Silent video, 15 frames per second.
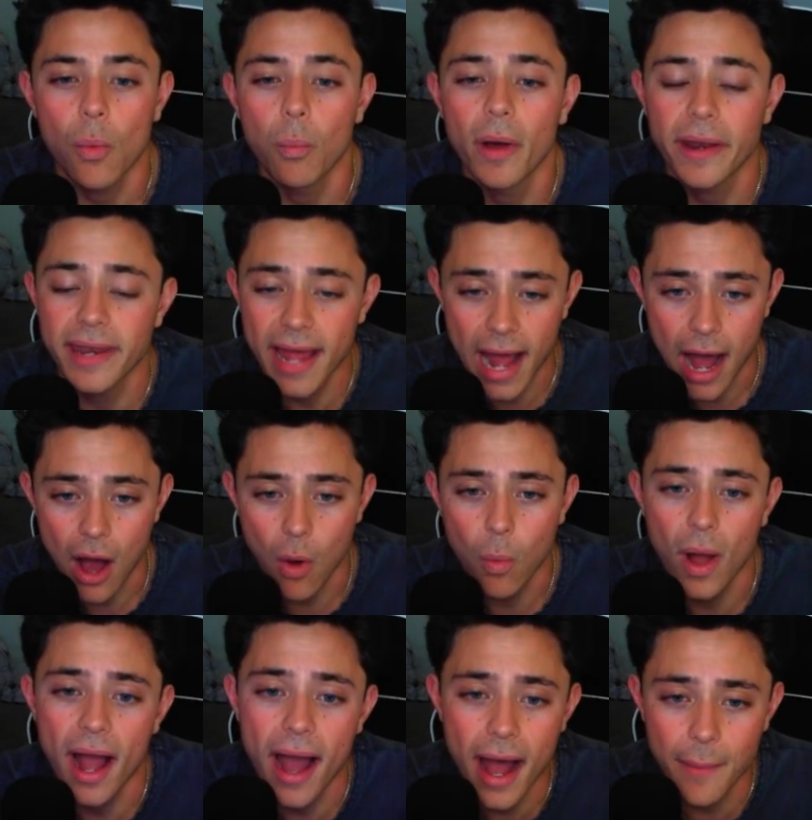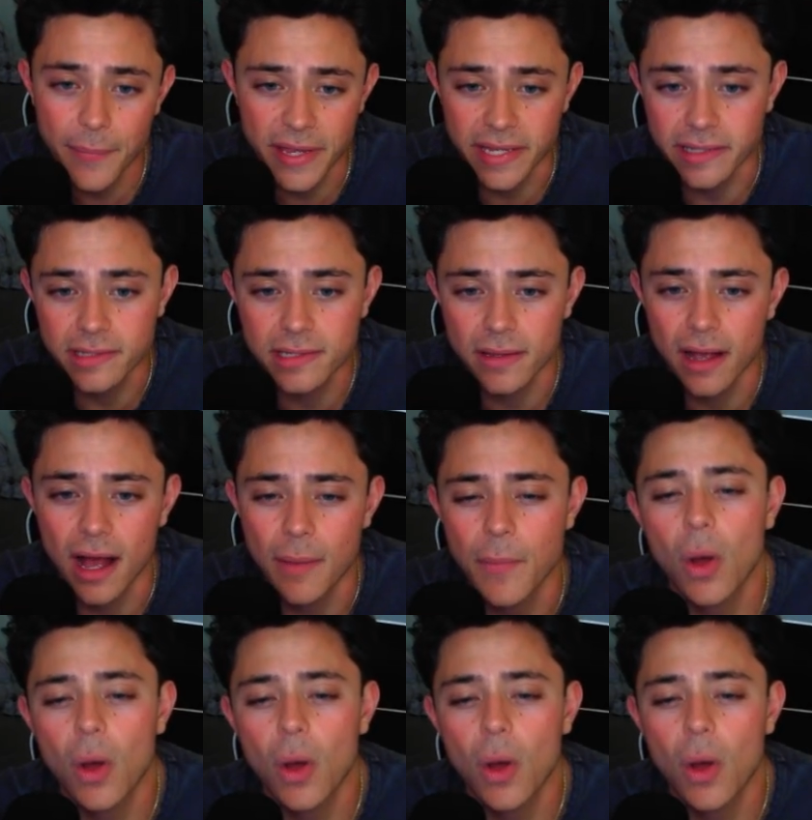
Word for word: But now what happens? Um,